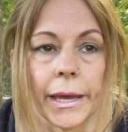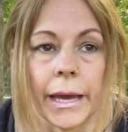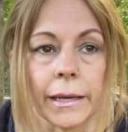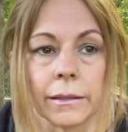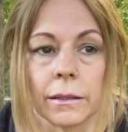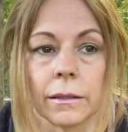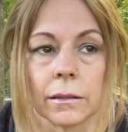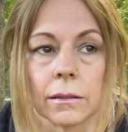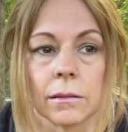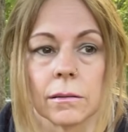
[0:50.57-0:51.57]
And
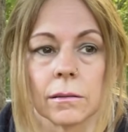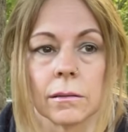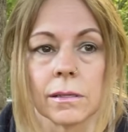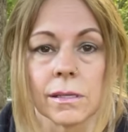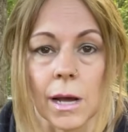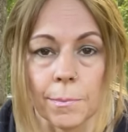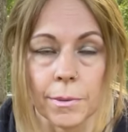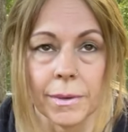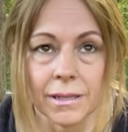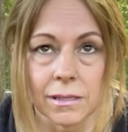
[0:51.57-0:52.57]
the
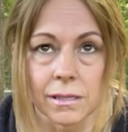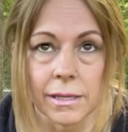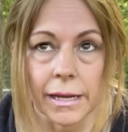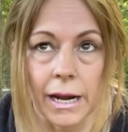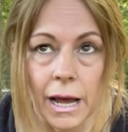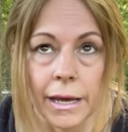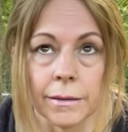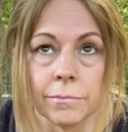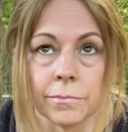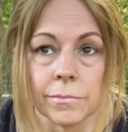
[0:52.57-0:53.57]
supplements that
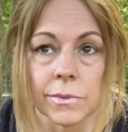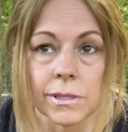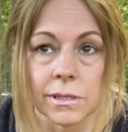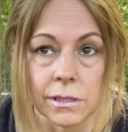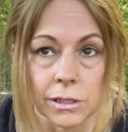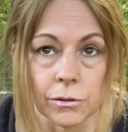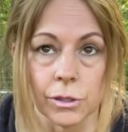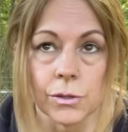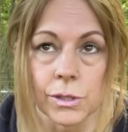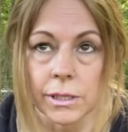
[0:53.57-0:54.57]
I'm still
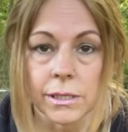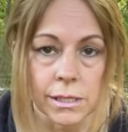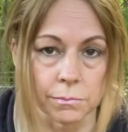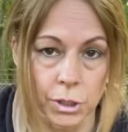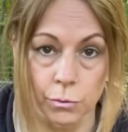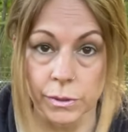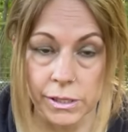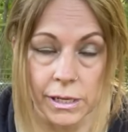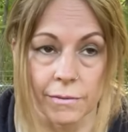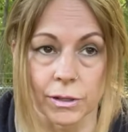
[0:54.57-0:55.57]
using and some new ones
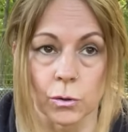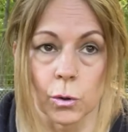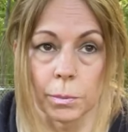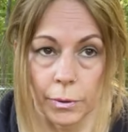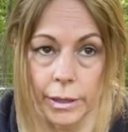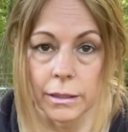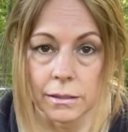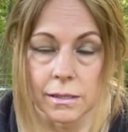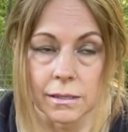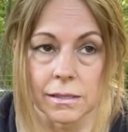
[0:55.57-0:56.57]
that I've incorporated
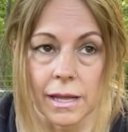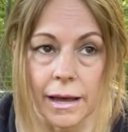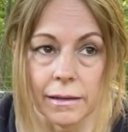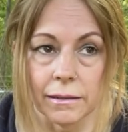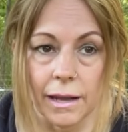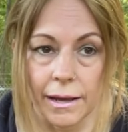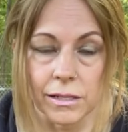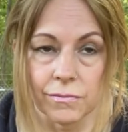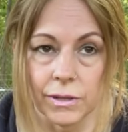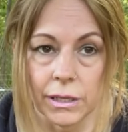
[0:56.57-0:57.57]
since that
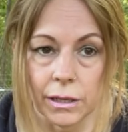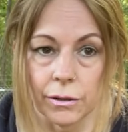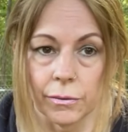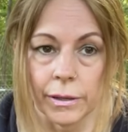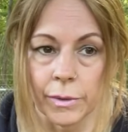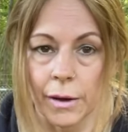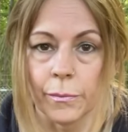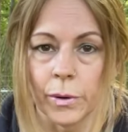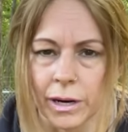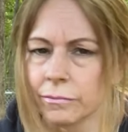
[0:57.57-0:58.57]
last video and how
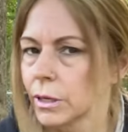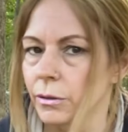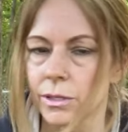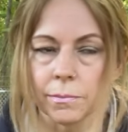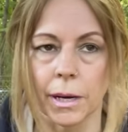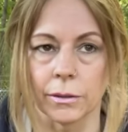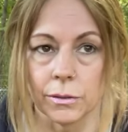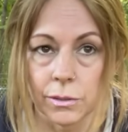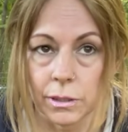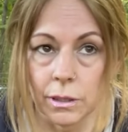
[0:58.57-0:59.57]
what I've noticed about
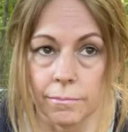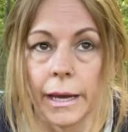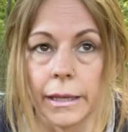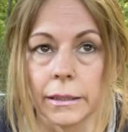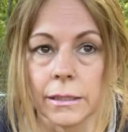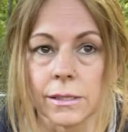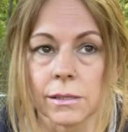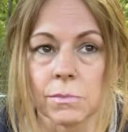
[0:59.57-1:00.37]
using them. And then some